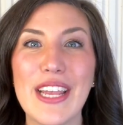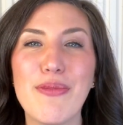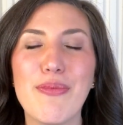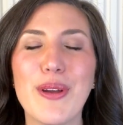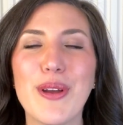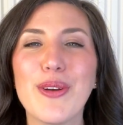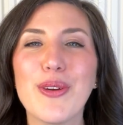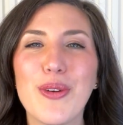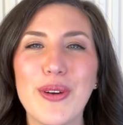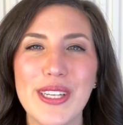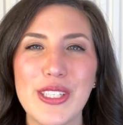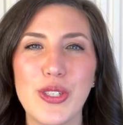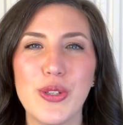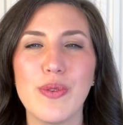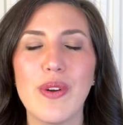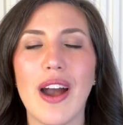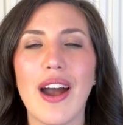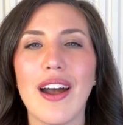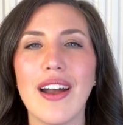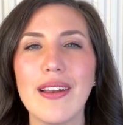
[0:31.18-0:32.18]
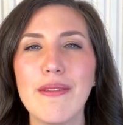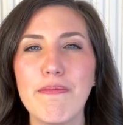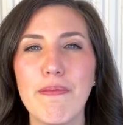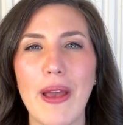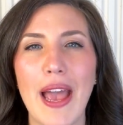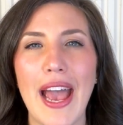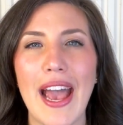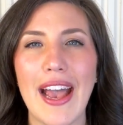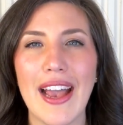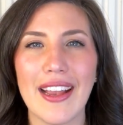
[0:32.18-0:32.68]
we're going to
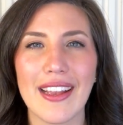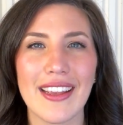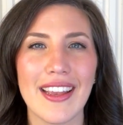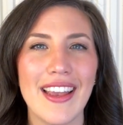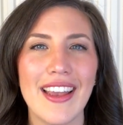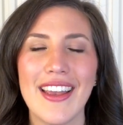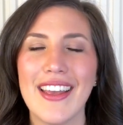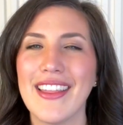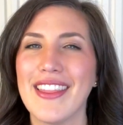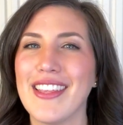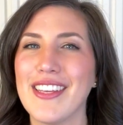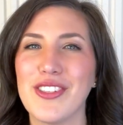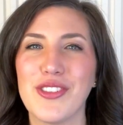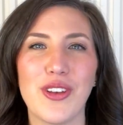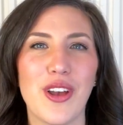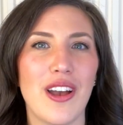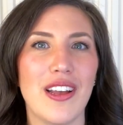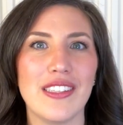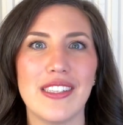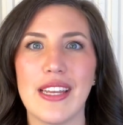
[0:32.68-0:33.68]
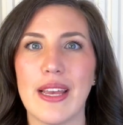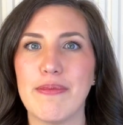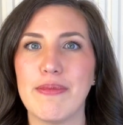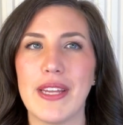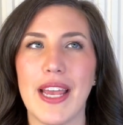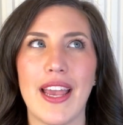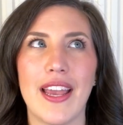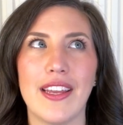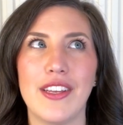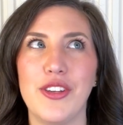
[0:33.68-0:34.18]
unpack this concept,
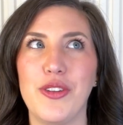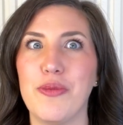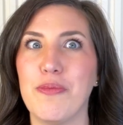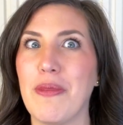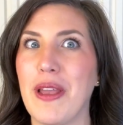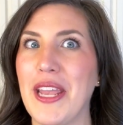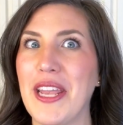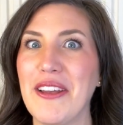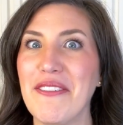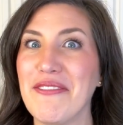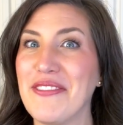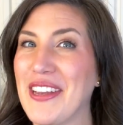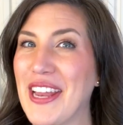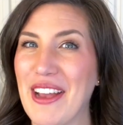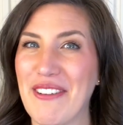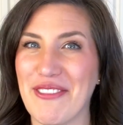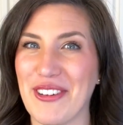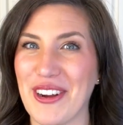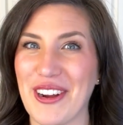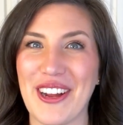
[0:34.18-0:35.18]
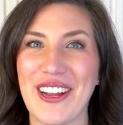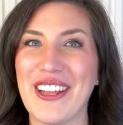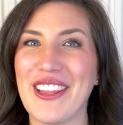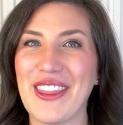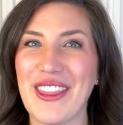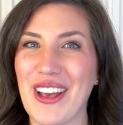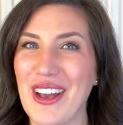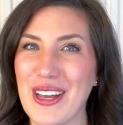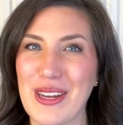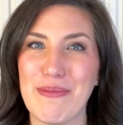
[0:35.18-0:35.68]
and you may have never
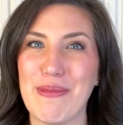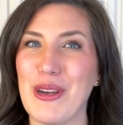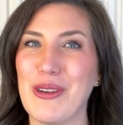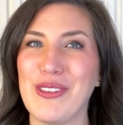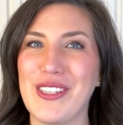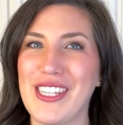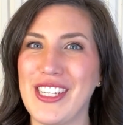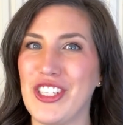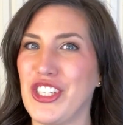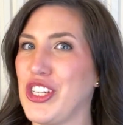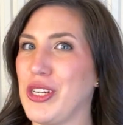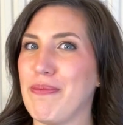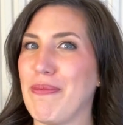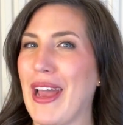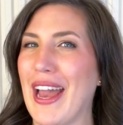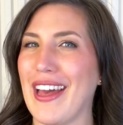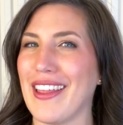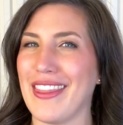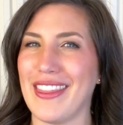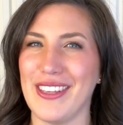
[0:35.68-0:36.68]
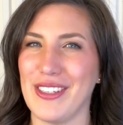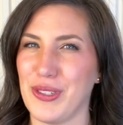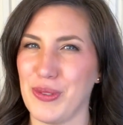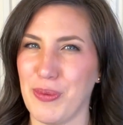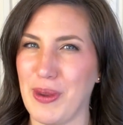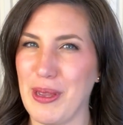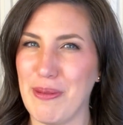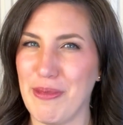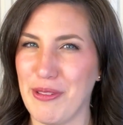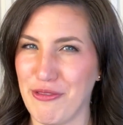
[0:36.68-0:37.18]
thought about teaching math this
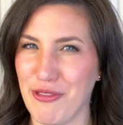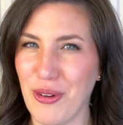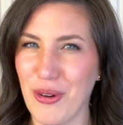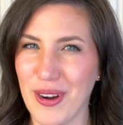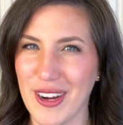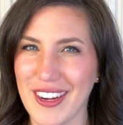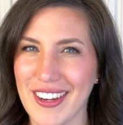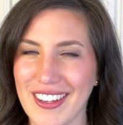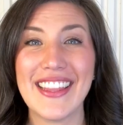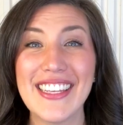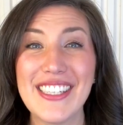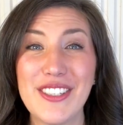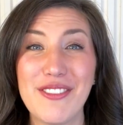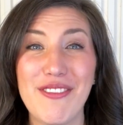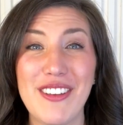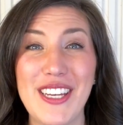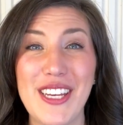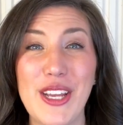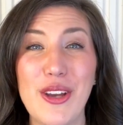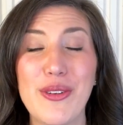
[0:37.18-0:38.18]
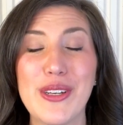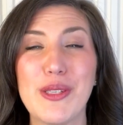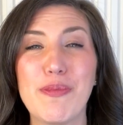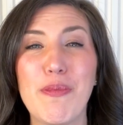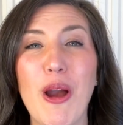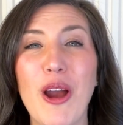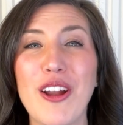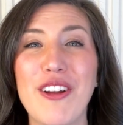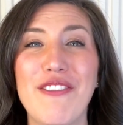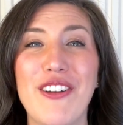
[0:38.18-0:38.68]
way before. This video is
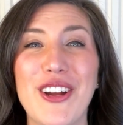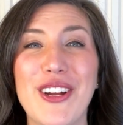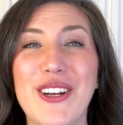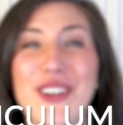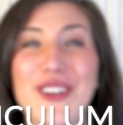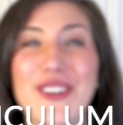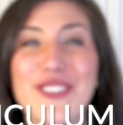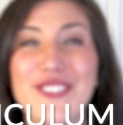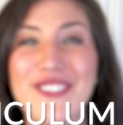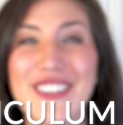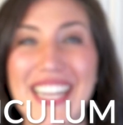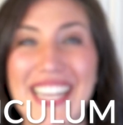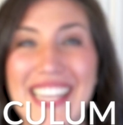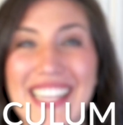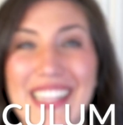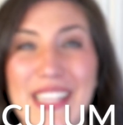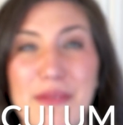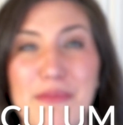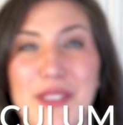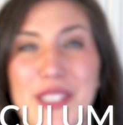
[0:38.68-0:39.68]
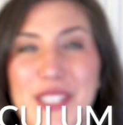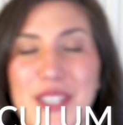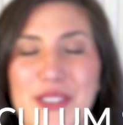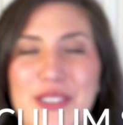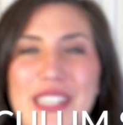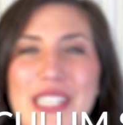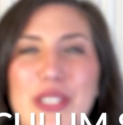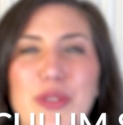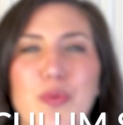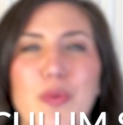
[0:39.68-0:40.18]
part of our curriculum
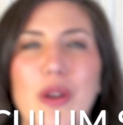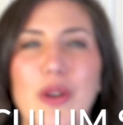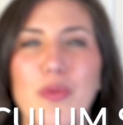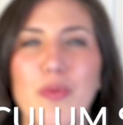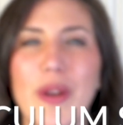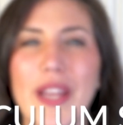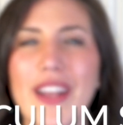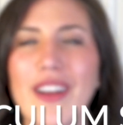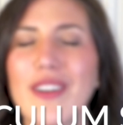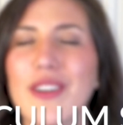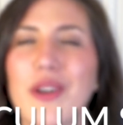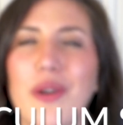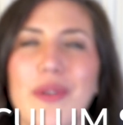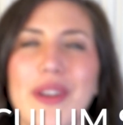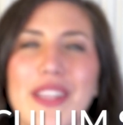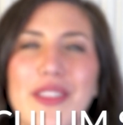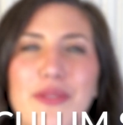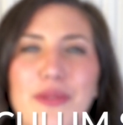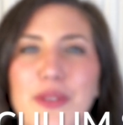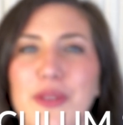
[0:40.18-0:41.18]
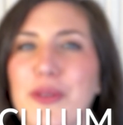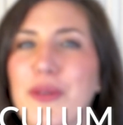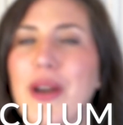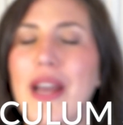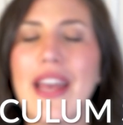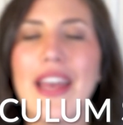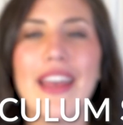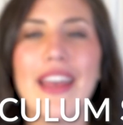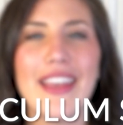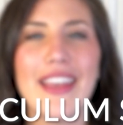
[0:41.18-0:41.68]
series where we are going through
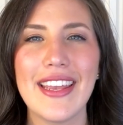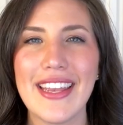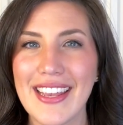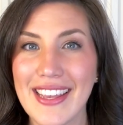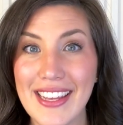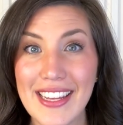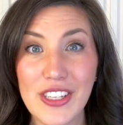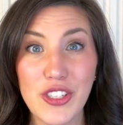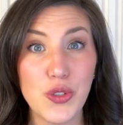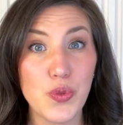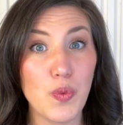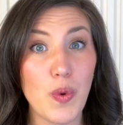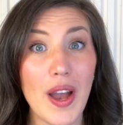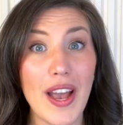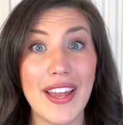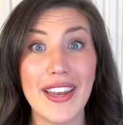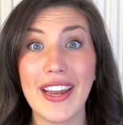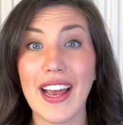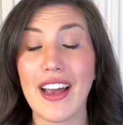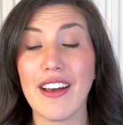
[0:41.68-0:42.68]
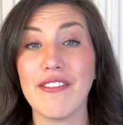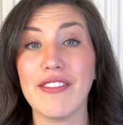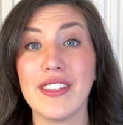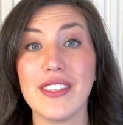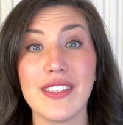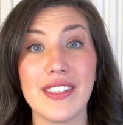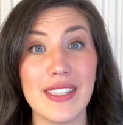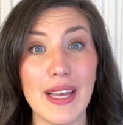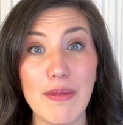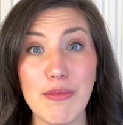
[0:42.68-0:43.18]
each one of the
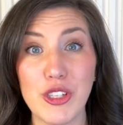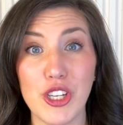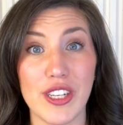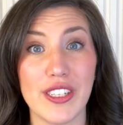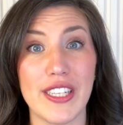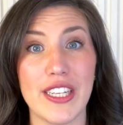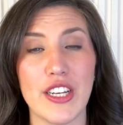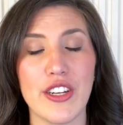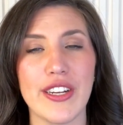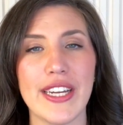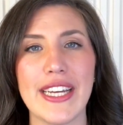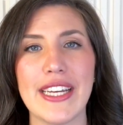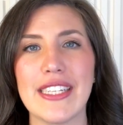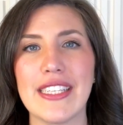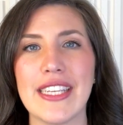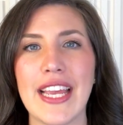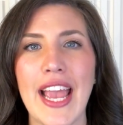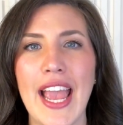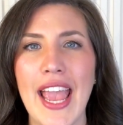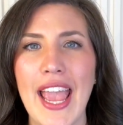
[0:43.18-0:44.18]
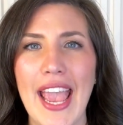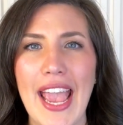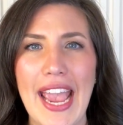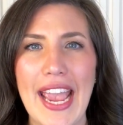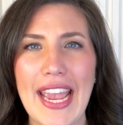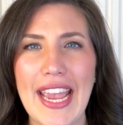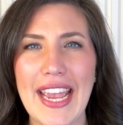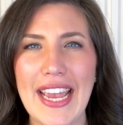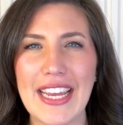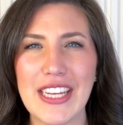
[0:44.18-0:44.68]
subject areas
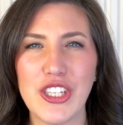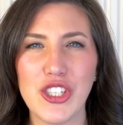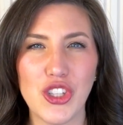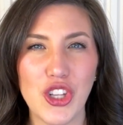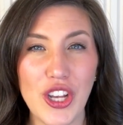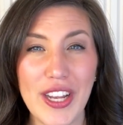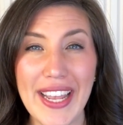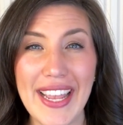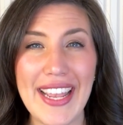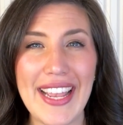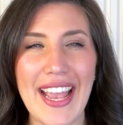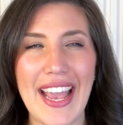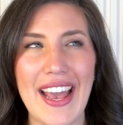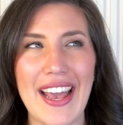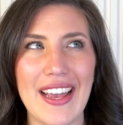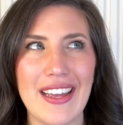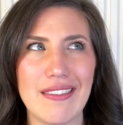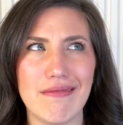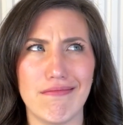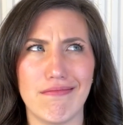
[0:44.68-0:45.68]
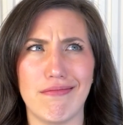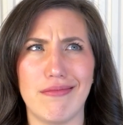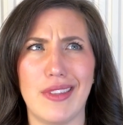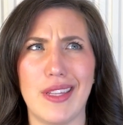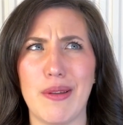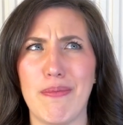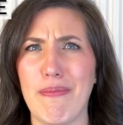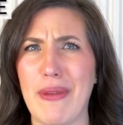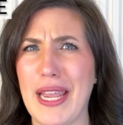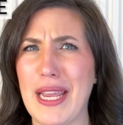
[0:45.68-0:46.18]
and looking at
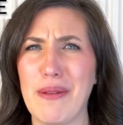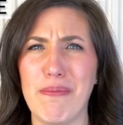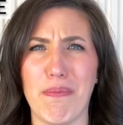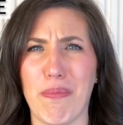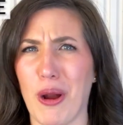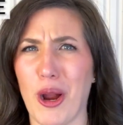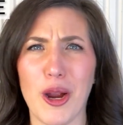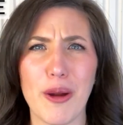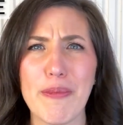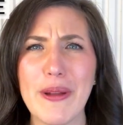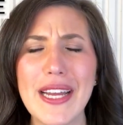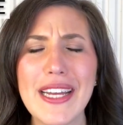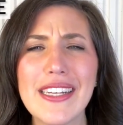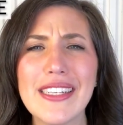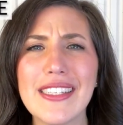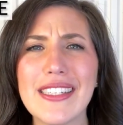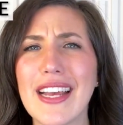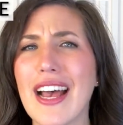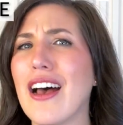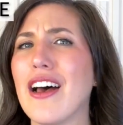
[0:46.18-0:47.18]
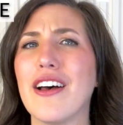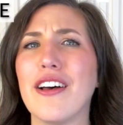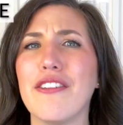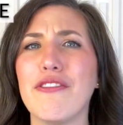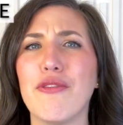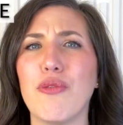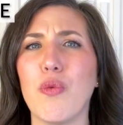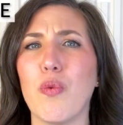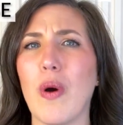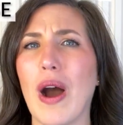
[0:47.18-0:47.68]
the main purpose
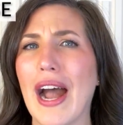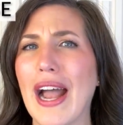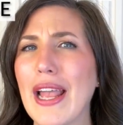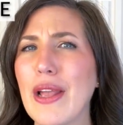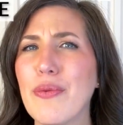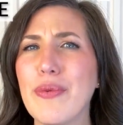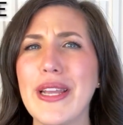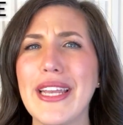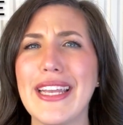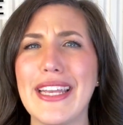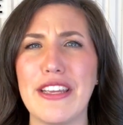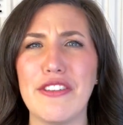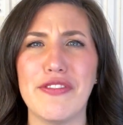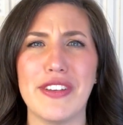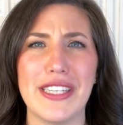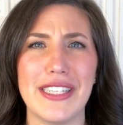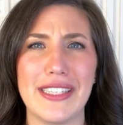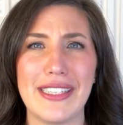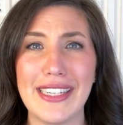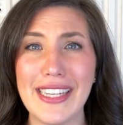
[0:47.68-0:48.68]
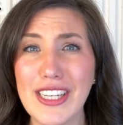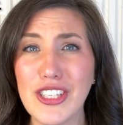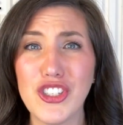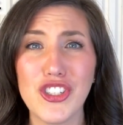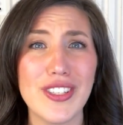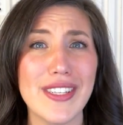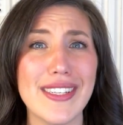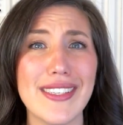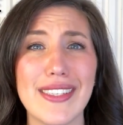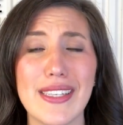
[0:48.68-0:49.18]
of why we even
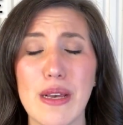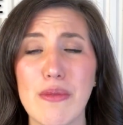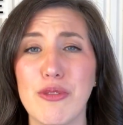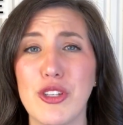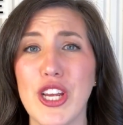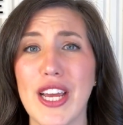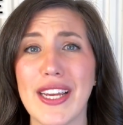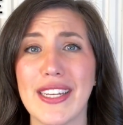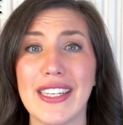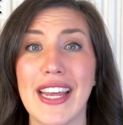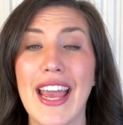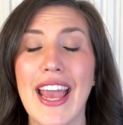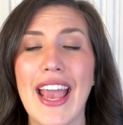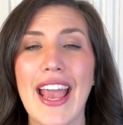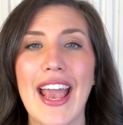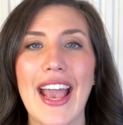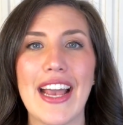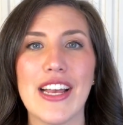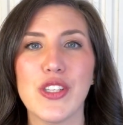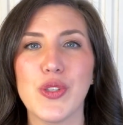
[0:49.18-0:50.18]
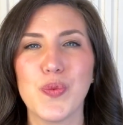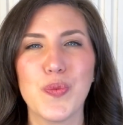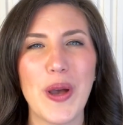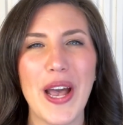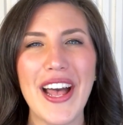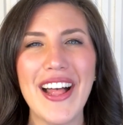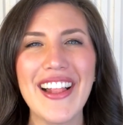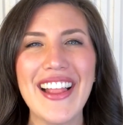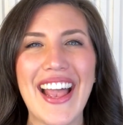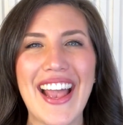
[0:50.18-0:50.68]
teach this subject, as
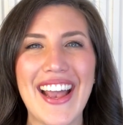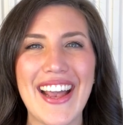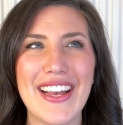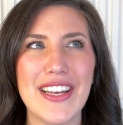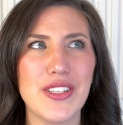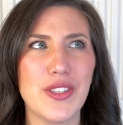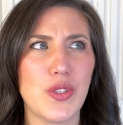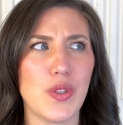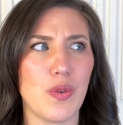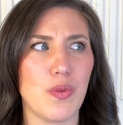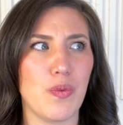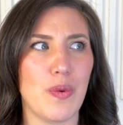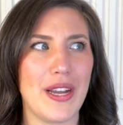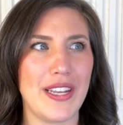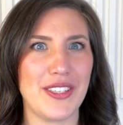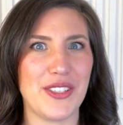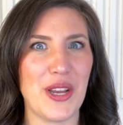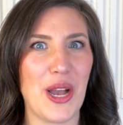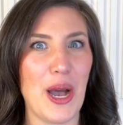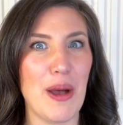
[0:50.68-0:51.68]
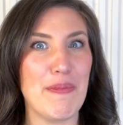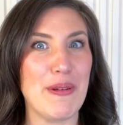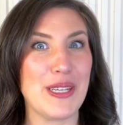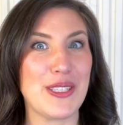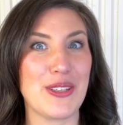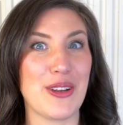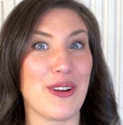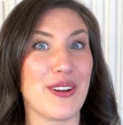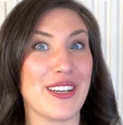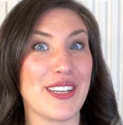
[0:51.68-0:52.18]
well as what
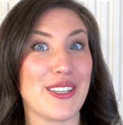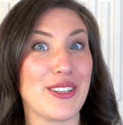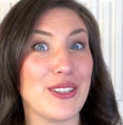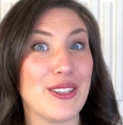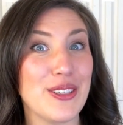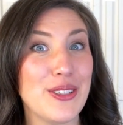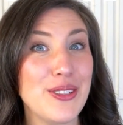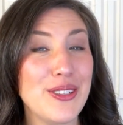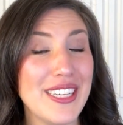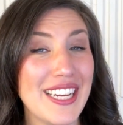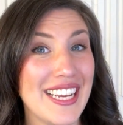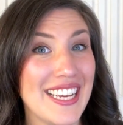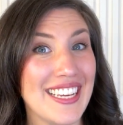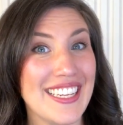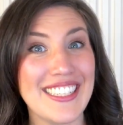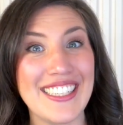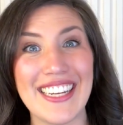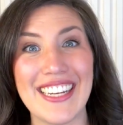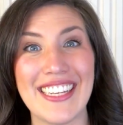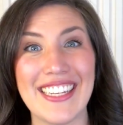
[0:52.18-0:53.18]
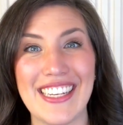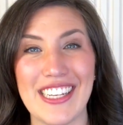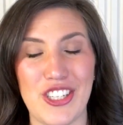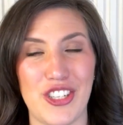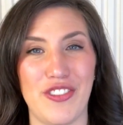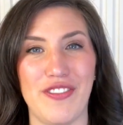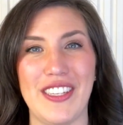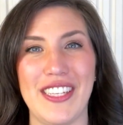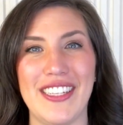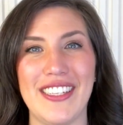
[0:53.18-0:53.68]
topics are included in
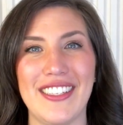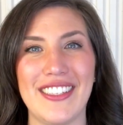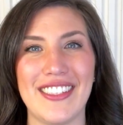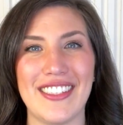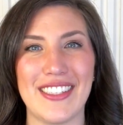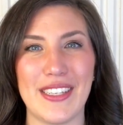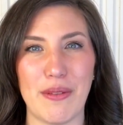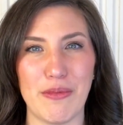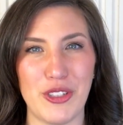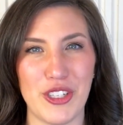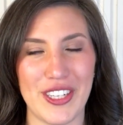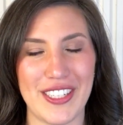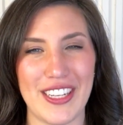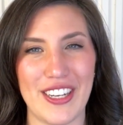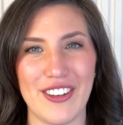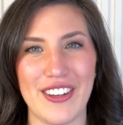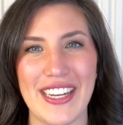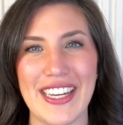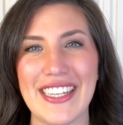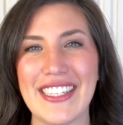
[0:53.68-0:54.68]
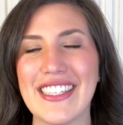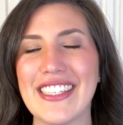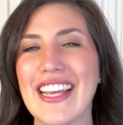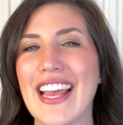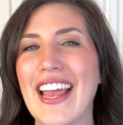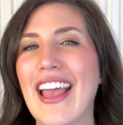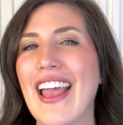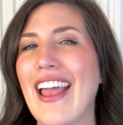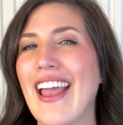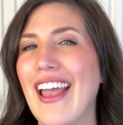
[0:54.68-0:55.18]
each of these subject areas,
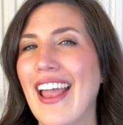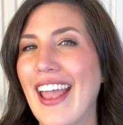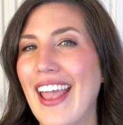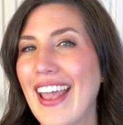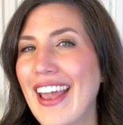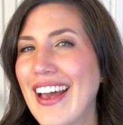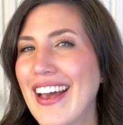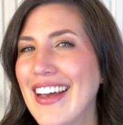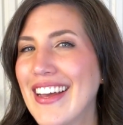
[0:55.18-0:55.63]
and